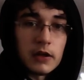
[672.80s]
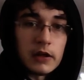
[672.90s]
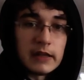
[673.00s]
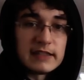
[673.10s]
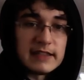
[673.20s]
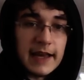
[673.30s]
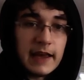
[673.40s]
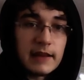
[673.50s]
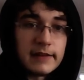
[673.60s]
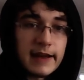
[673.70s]

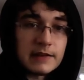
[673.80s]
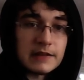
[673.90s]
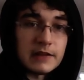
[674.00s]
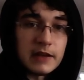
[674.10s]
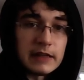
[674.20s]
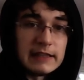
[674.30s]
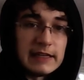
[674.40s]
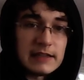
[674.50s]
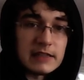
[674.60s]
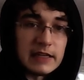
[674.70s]
say that
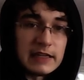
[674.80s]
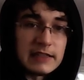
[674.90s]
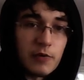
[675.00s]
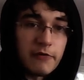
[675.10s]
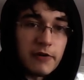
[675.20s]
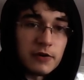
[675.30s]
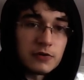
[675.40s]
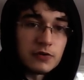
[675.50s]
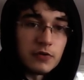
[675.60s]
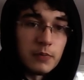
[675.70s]
this is equivalent
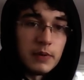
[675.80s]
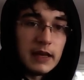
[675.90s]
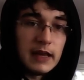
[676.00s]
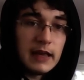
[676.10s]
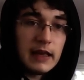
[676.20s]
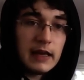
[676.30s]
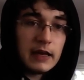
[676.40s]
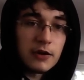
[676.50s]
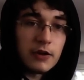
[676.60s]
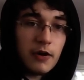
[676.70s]
to a
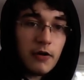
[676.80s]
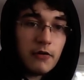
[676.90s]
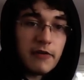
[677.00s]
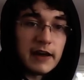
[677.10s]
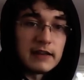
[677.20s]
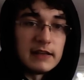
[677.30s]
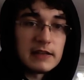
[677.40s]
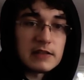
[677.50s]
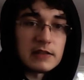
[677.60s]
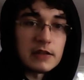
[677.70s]
big curve like
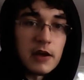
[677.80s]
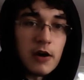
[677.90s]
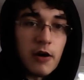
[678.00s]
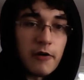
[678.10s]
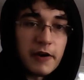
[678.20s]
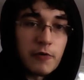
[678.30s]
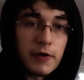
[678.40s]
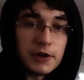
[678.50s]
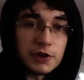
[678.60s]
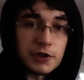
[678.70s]
this of
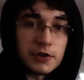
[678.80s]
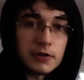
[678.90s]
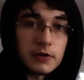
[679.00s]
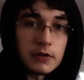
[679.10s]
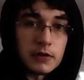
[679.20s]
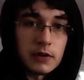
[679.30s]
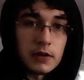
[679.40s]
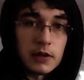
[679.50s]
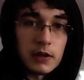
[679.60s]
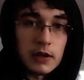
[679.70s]
equation,
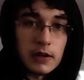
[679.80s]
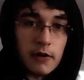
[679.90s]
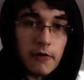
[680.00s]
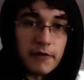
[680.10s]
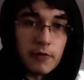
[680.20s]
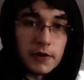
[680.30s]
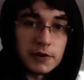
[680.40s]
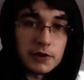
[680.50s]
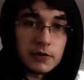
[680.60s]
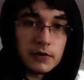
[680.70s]

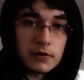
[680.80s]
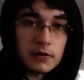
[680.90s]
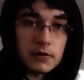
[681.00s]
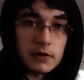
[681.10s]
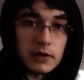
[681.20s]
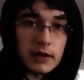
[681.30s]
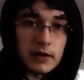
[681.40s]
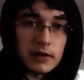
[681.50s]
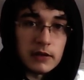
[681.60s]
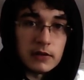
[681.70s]
can
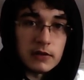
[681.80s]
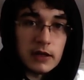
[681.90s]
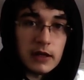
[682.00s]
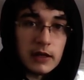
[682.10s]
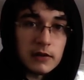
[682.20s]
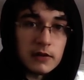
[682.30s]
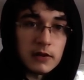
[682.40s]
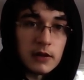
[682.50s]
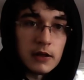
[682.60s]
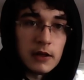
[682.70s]
I say it,
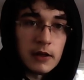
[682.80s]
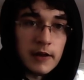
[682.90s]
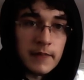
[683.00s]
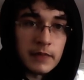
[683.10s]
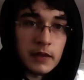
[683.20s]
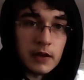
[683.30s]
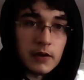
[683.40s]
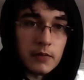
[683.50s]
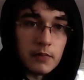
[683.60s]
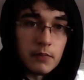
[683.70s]

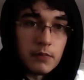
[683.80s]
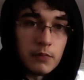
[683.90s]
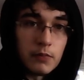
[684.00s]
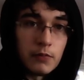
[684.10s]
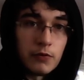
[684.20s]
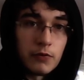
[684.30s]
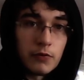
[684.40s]
mu